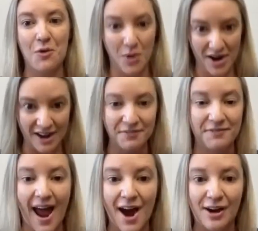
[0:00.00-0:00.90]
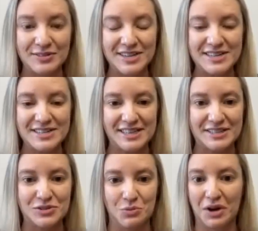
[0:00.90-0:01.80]
what I've found
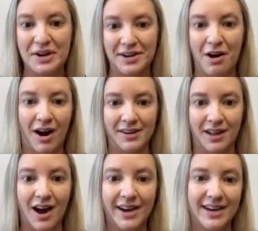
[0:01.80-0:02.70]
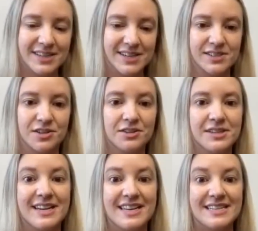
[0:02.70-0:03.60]
since working online as a
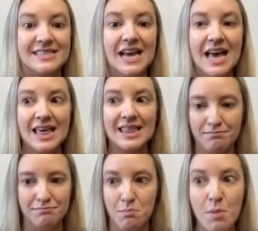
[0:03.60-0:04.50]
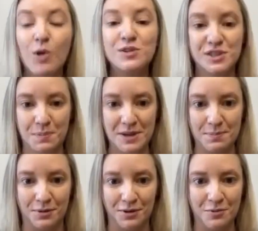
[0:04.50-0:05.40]
consultant is most
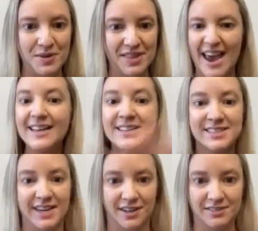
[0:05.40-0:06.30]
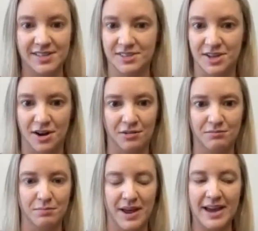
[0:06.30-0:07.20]
people, when any skill, so
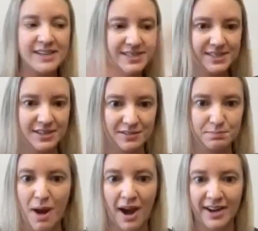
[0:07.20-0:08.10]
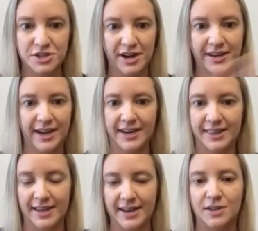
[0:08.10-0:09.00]
any skill, potty training,
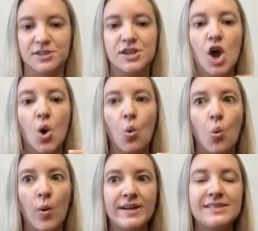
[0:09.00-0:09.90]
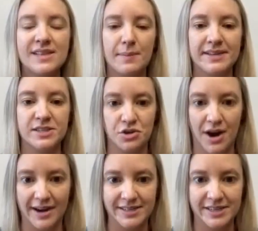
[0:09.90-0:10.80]
anything else, when somebody is
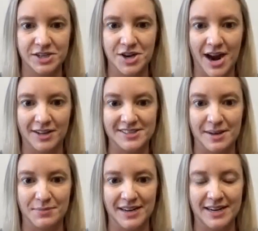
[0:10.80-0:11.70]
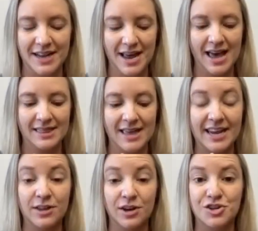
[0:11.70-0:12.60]
trying to teach a child something, they
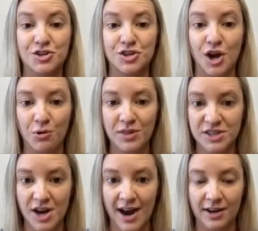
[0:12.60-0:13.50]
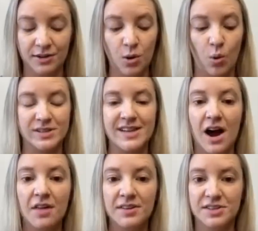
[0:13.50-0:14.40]
either show the child or
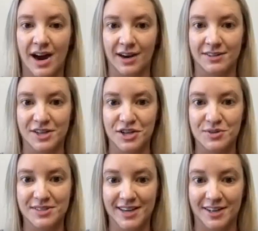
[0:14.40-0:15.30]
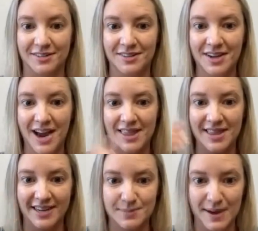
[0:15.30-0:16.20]
tell the child the new skill, and
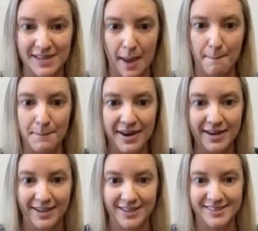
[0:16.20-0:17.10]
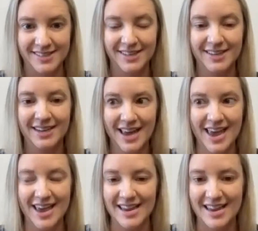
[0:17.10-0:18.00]
they expect immediate
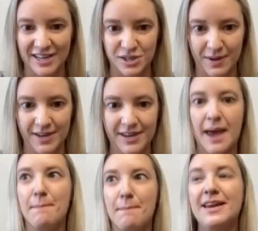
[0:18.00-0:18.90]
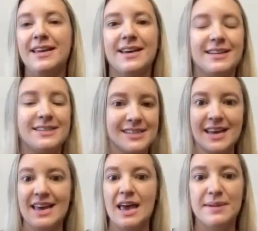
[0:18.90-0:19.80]
engagement, immediate
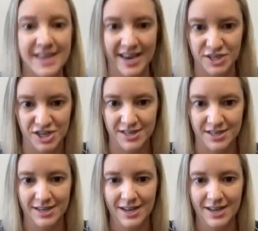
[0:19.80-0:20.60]
imitation.